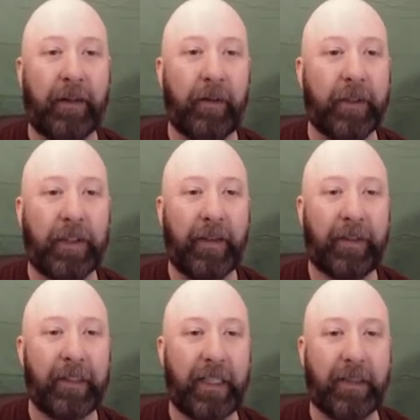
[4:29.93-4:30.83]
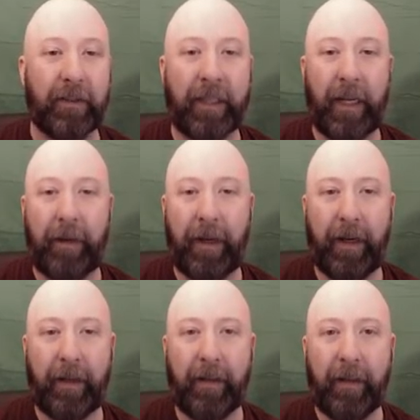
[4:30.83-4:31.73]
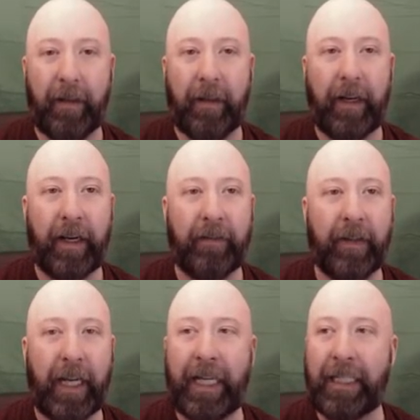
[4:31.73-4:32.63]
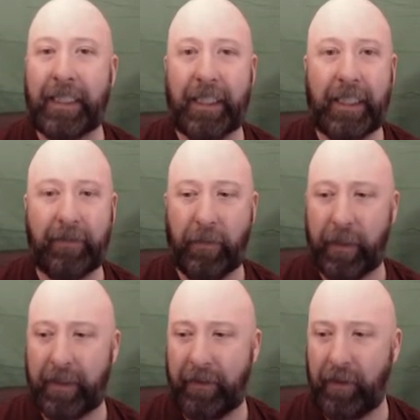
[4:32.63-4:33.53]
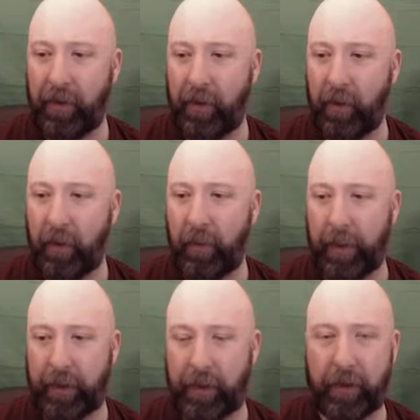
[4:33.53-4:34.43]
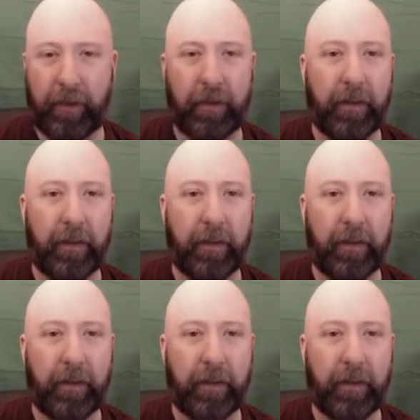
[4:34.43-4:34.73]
We'll just have to see. So Sam Hare out of 1847 Northwich.